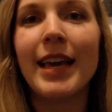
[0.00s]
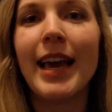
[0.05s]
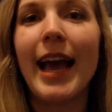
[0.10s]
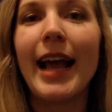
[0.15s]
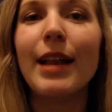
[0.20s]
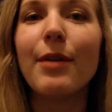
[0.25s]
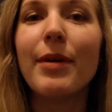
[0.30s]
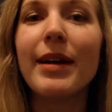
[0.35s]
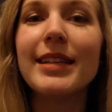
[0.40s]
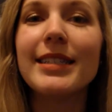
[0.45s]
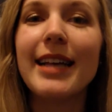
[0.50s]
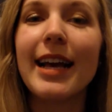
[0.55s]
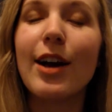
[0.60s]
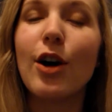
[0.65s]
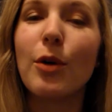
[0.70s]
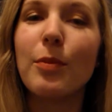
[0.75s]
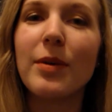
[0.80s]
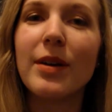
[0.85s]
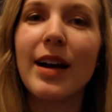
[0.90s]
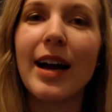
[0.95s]
Anyways, I
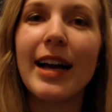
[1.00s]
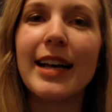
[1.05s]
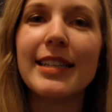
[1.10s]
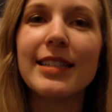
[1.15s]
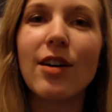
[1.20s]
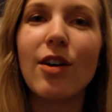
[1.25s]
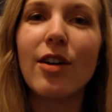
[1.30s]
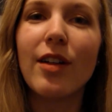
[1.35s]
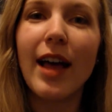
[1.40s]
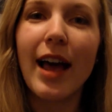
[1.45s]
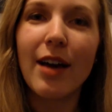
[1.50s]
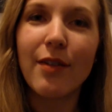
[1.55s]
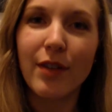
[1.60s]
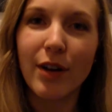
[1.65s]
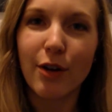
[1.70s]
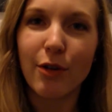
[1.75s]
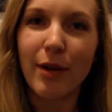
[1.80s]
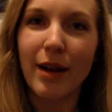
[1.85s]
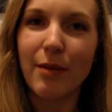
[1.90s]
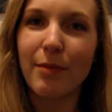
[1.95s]
hope you guys all
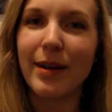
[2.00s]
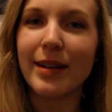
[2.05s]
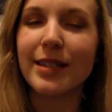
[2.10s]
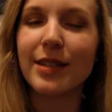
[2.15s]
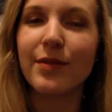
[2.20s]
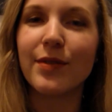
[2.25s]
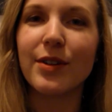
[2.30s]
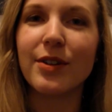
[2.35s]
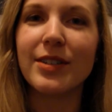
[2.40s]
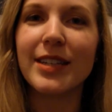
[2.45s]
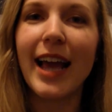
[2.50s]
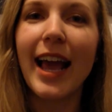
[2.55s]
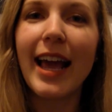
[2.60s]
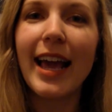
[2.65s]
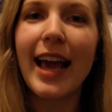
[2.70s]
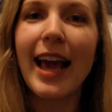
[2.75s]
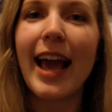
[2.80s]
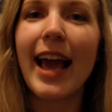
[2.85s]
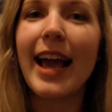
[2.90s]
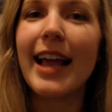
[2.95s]
have a great rest of your
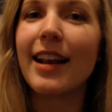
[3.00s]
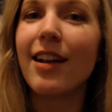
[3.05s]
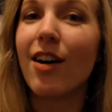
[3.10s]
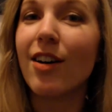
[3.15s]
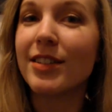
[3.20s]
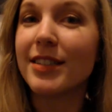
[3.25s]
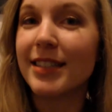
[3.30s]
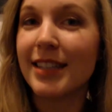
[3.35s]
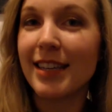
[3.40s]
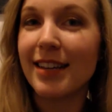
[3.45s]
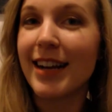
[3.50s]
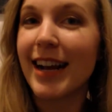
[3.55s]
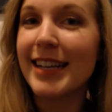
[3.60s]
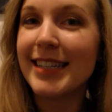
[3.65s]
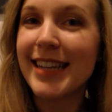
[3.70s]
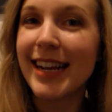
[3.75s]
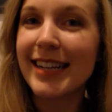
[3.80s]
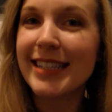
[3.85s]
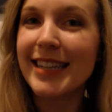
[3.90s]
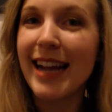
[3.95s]
day, and I'll see you
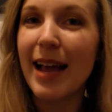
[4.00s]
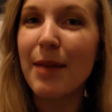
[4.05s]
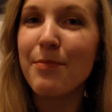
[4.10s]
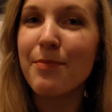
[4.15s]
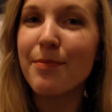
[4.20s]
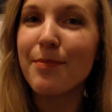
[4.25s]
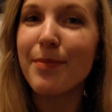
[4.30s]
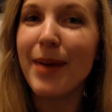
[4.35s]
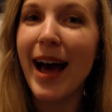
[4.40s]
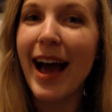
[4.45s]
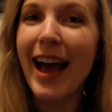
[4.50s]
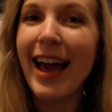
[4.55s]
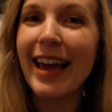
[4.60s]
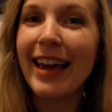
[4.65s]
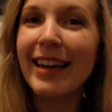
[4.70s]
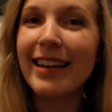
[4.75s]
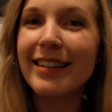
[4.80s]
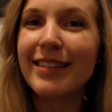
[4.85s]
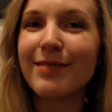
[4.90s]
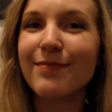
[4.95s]
guys next time.
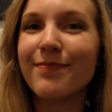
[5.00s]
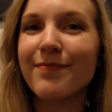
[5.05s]
Bye!